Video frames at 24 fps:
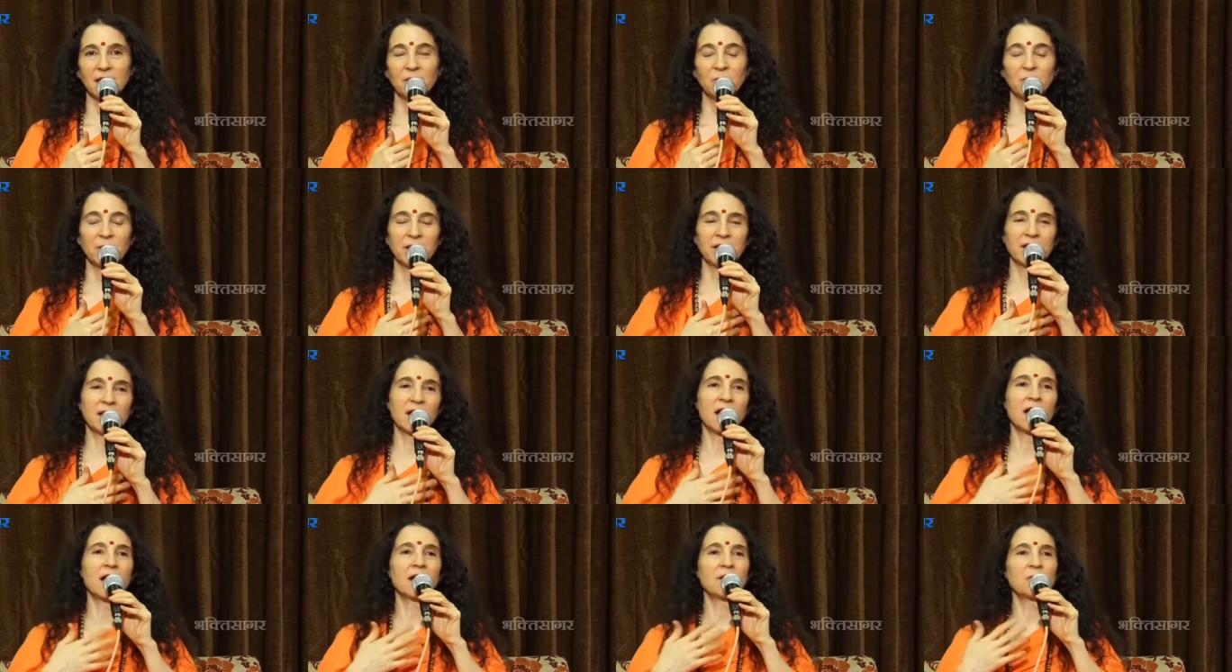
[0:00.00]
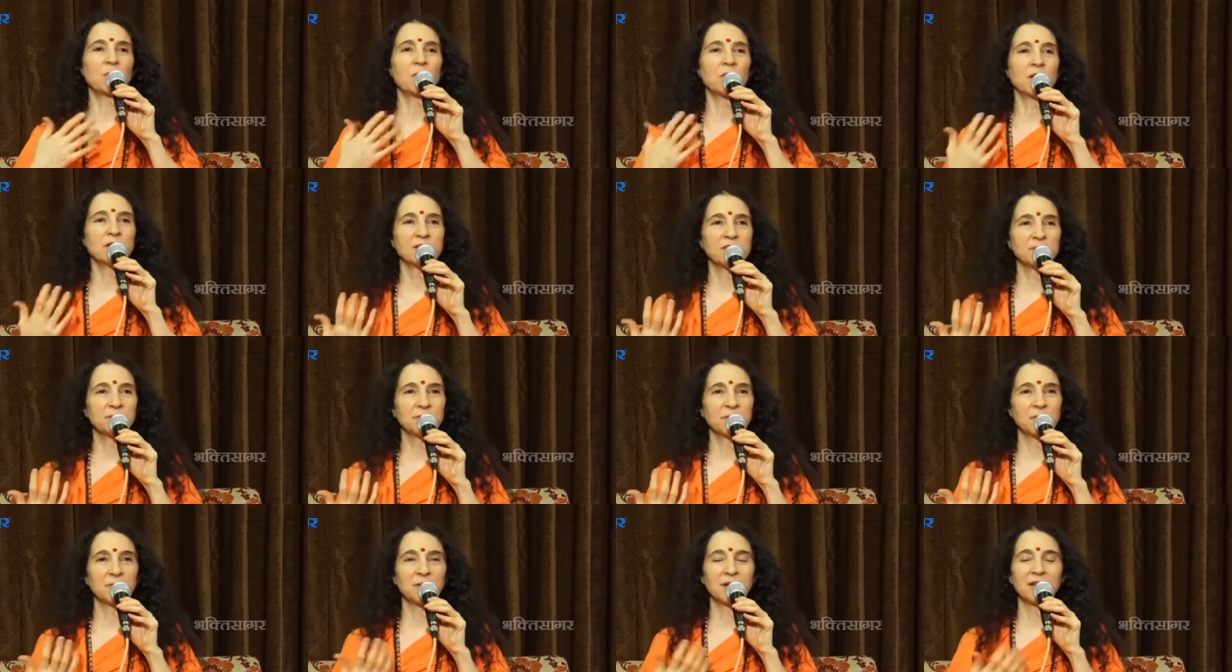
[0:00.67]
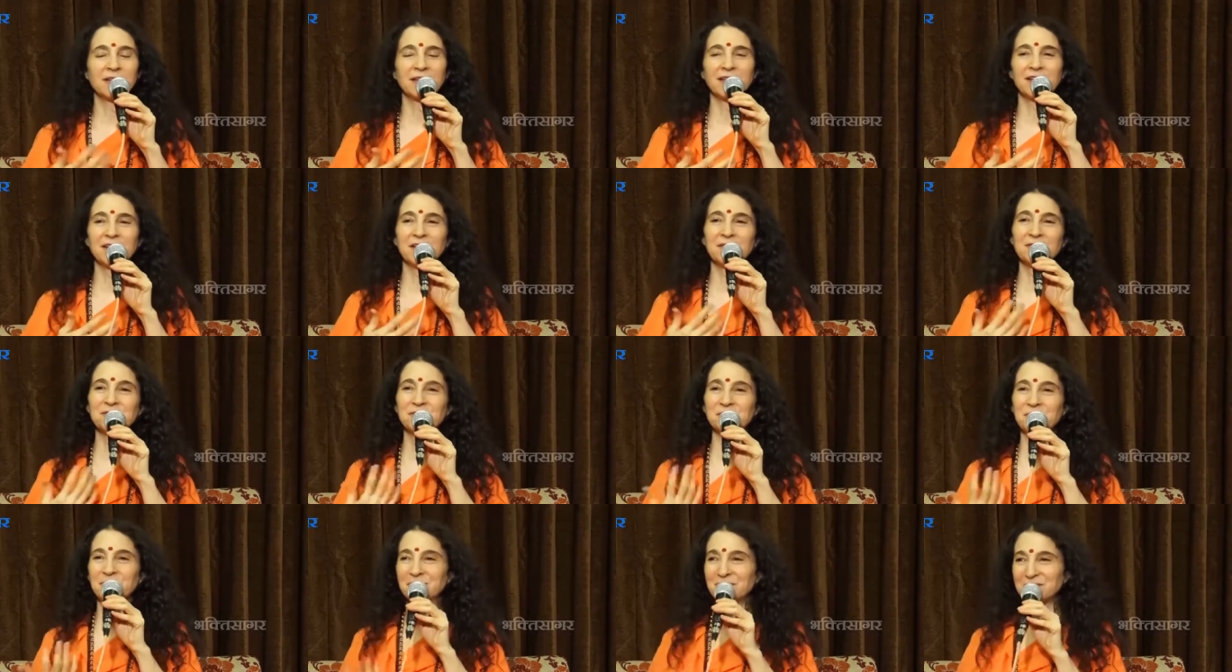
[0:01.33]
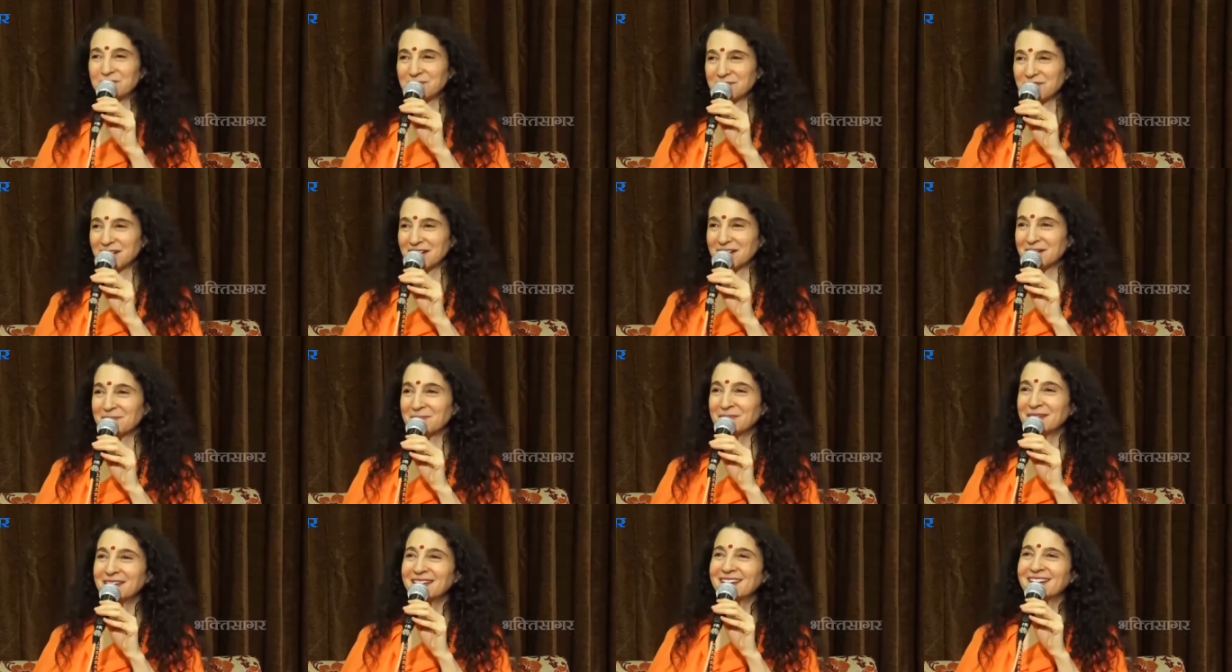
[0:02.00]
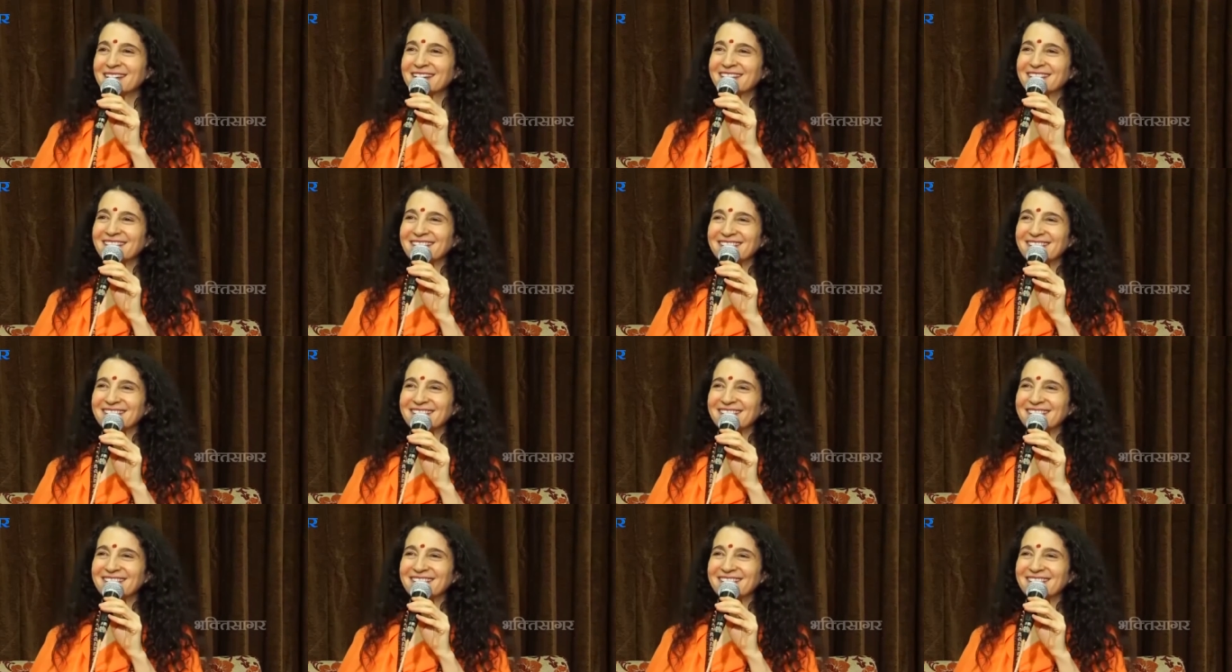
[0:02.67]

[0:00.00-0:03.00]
and when God wants me, well, He knows where to find me.